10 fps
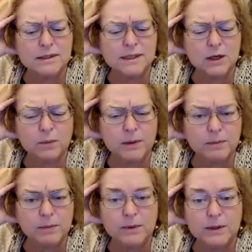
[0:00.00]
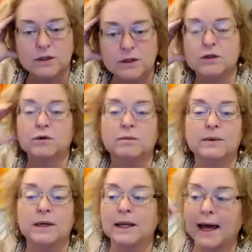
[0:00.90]
tell people what to do,
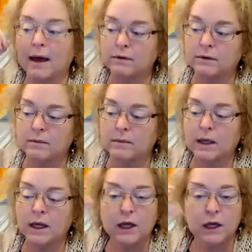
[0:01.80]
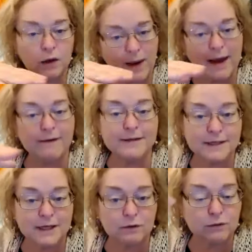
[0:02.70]
but allow them, you know, have a
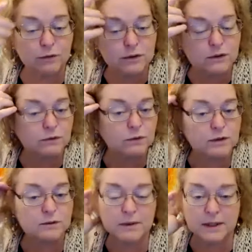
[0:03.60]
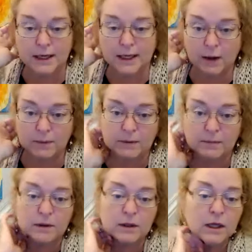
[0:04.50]
set of rules, of course, but then allow
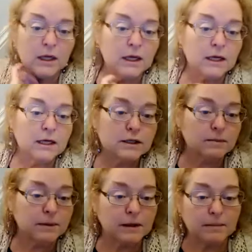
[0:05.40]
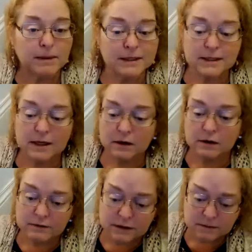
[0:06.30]
people to be their best
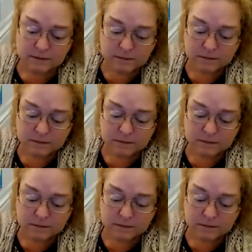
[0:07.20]
selves.